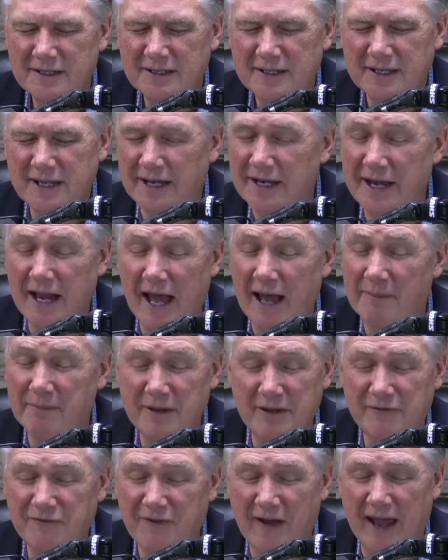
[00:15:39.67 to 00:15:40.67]
cannot
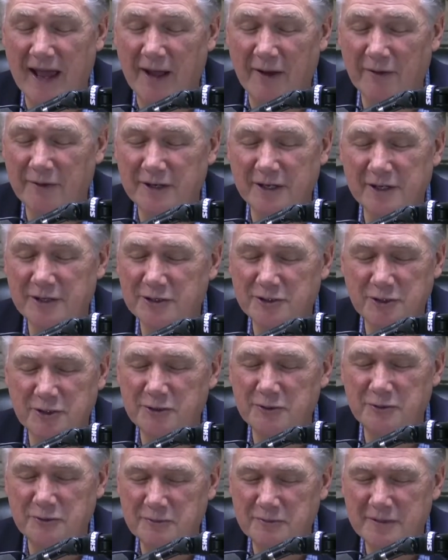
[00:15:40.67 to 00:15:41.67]
be found in a
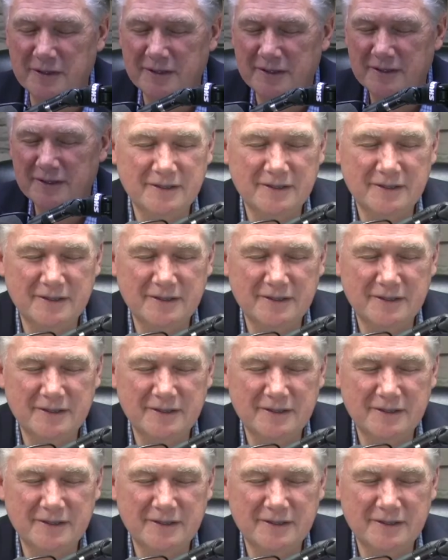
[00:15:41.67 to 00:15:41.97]
tomb,